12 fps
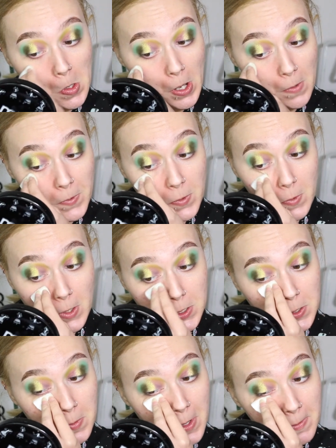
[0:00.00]
Have you
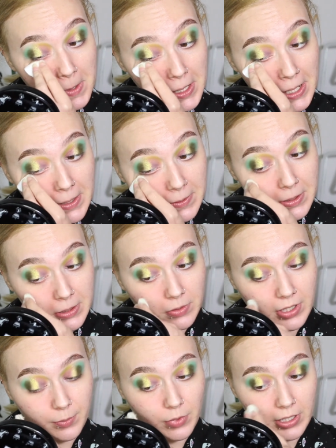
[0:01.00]
watched my Mikayla and
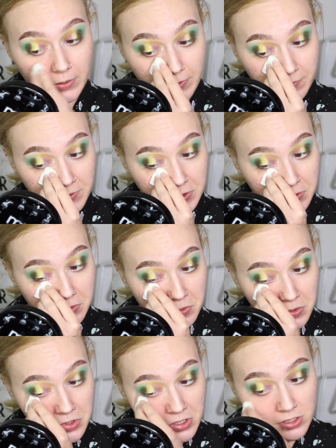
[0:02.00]
Glamlite review
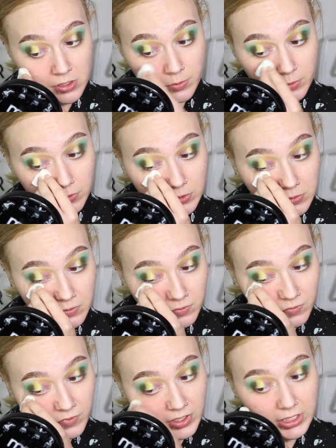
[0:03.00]

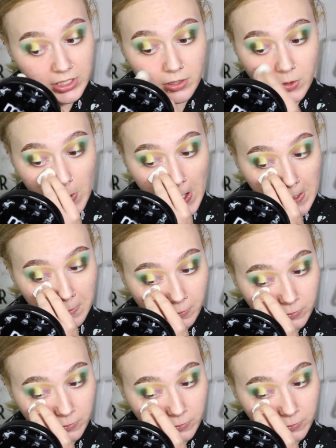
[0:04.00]
video? I